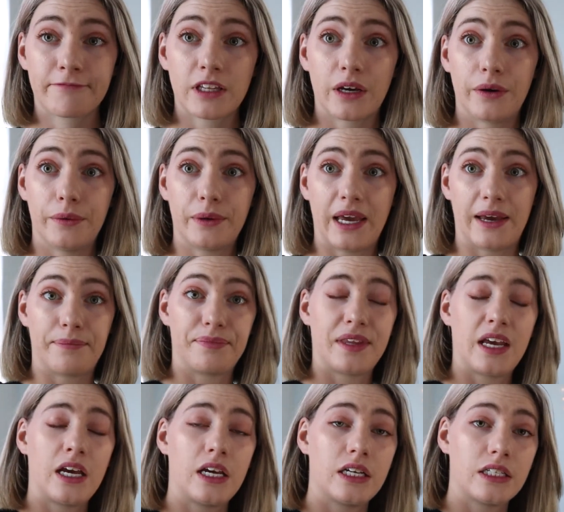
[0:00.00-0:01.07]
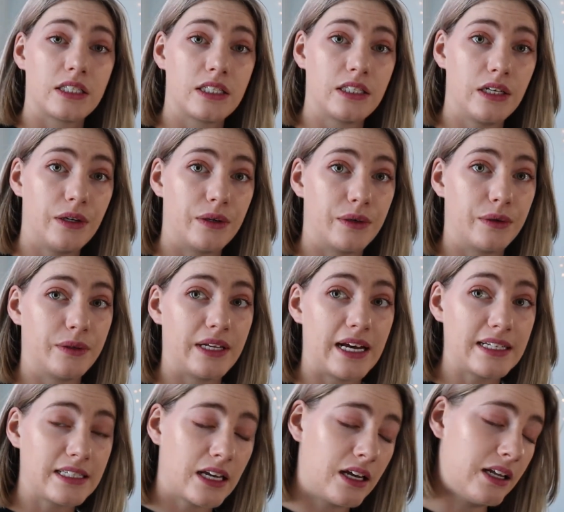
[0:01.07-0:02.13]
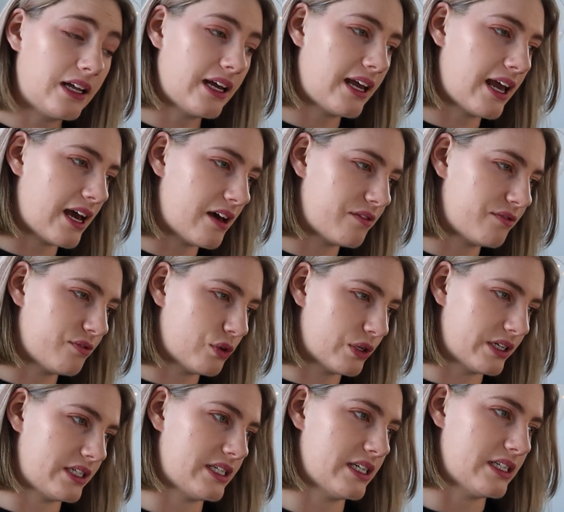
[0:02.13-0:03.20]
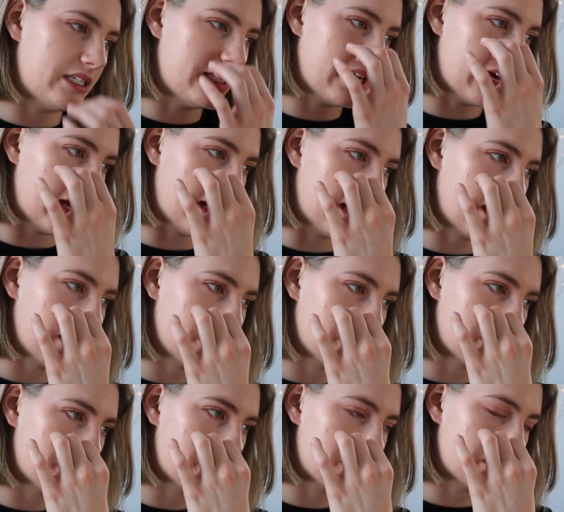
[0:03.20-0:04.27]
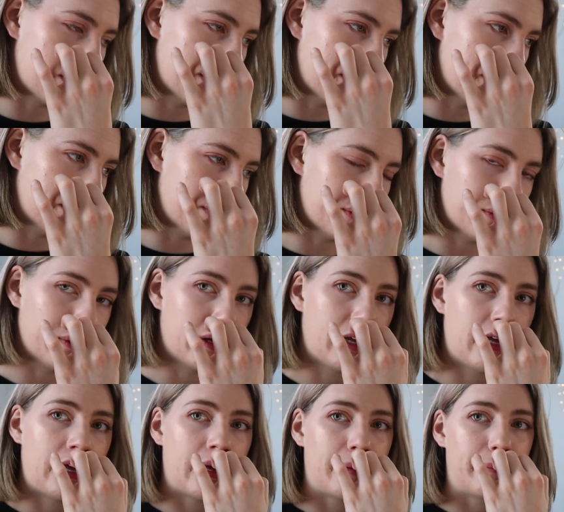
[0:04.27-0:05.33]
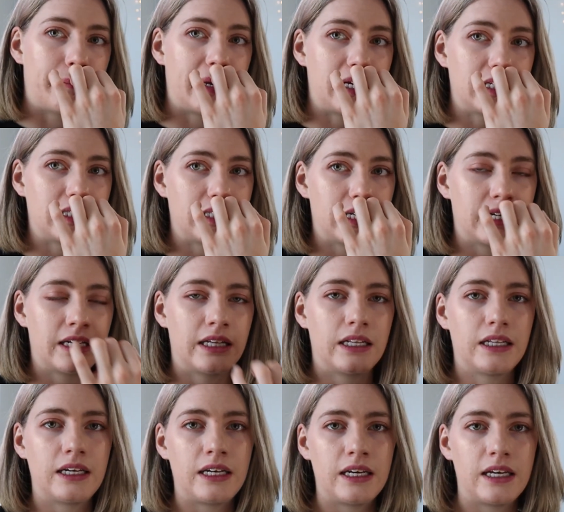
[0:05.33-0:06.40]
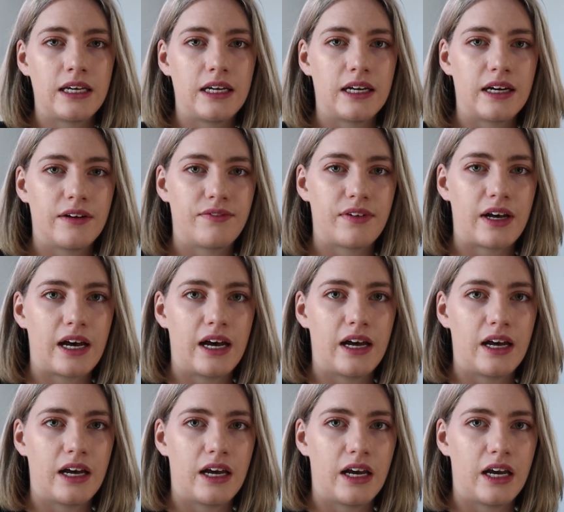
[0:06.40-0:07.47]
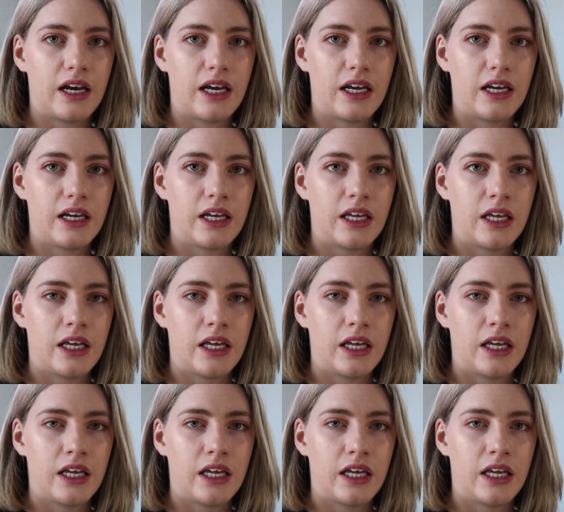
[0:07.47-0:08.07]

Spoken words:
Okay. So that's all I have for today. So basically, if I